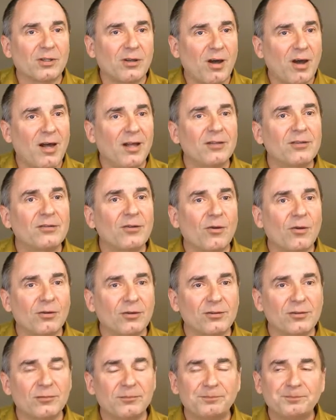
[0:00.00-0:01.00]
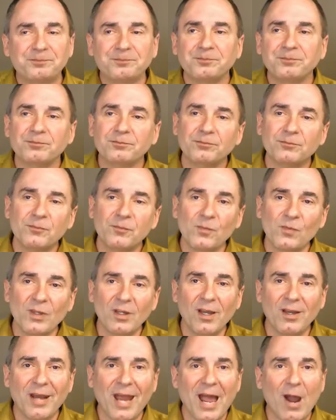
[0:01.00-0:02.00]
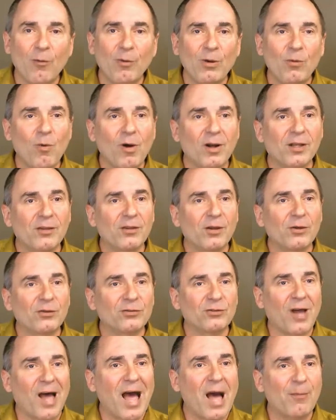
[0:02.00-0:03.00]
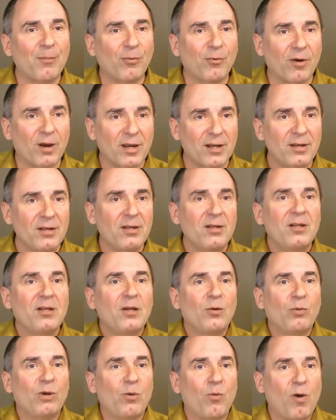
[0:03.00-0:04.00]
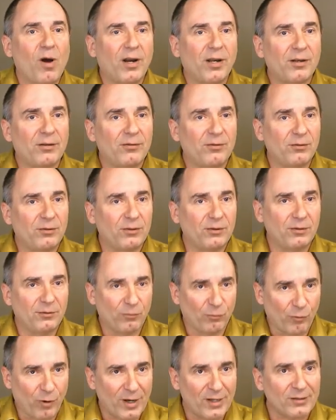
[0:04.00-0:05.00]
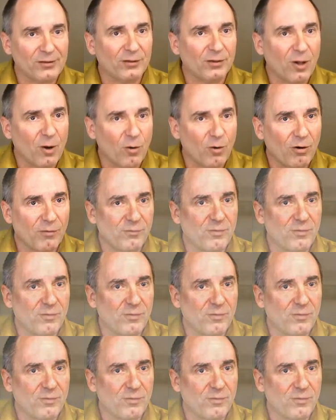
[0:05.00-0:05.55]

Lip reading: the consoles and how we wanted those to operate. We wanted raise-lower